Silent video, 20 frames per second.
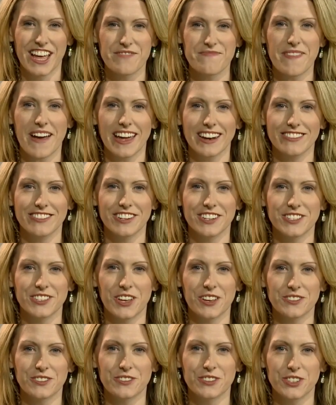Madeline is
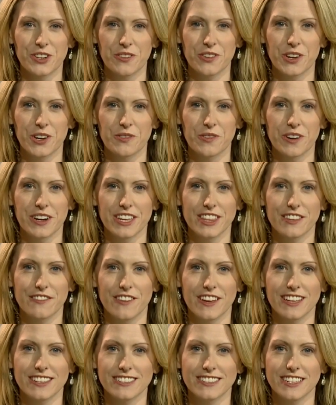also showing her work at the
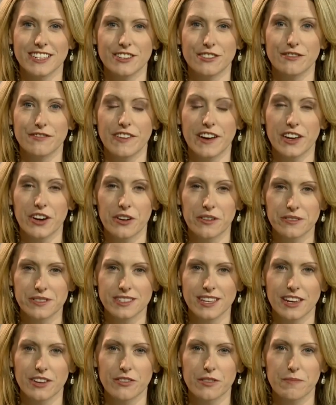Van Singel Fine Arts
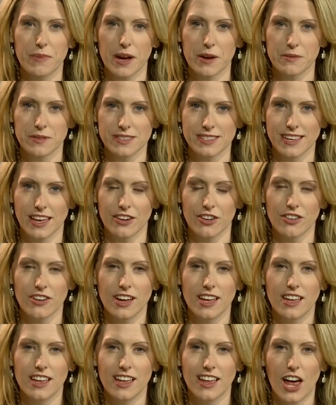Center and Byron Center.
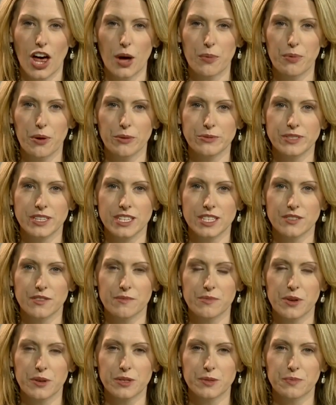All proceeds
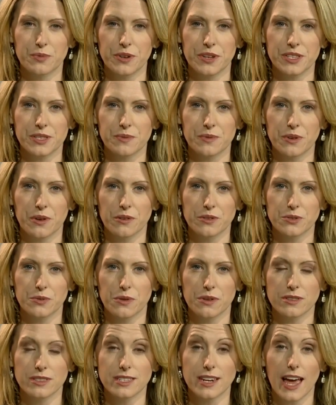from those prints will go
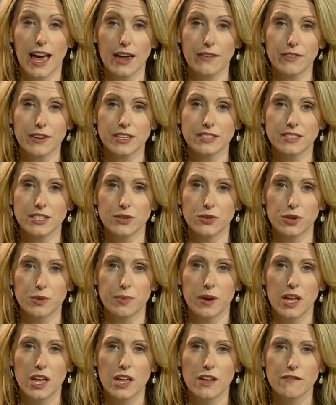towards an advocacy
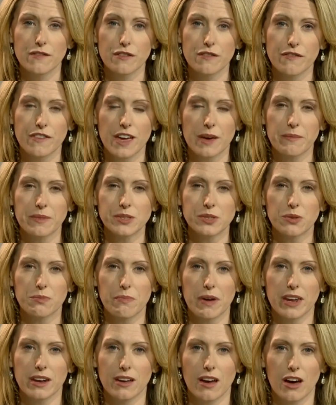group for families with
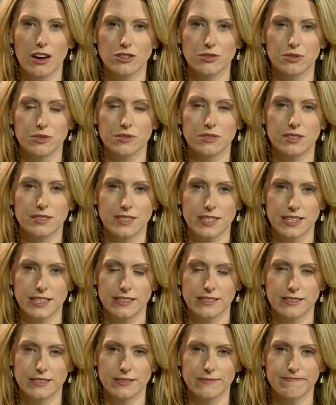mitochondrial
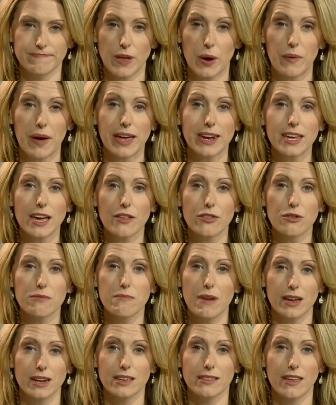disease. Now, any other
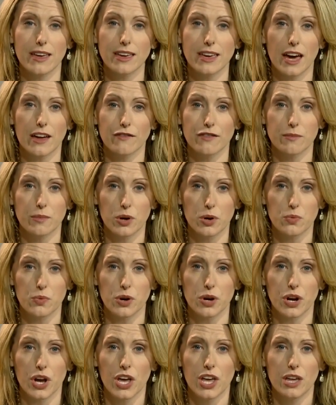money they get from her
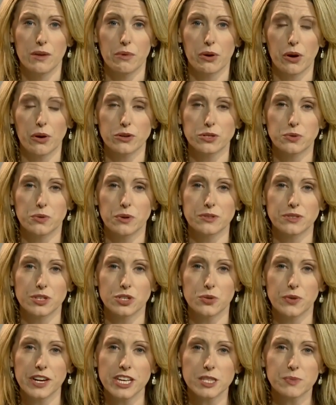work will go towards a
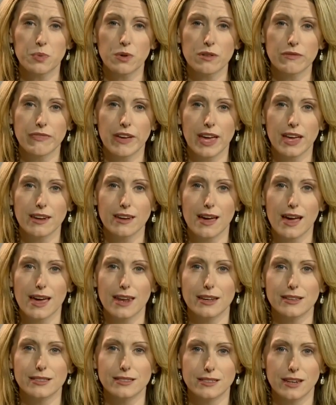transport van
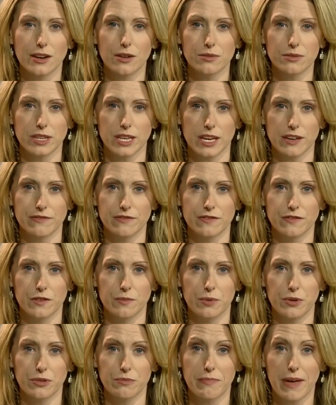and a stair lift for
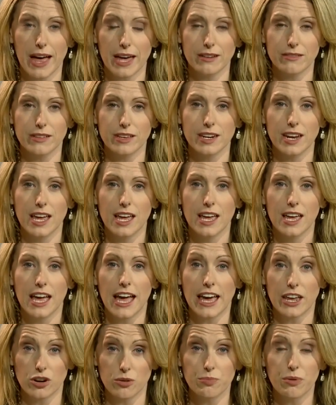both Madeline
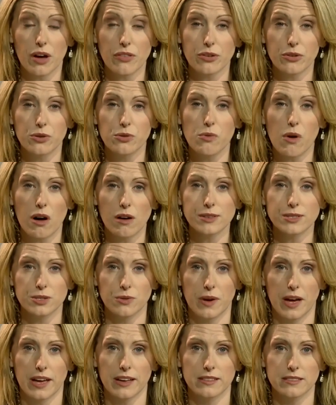and her brother, who also
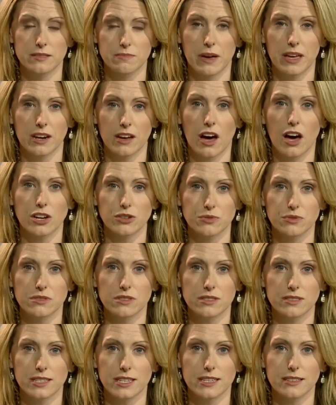has mitochondrial
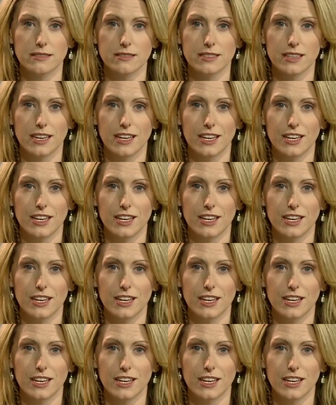disease.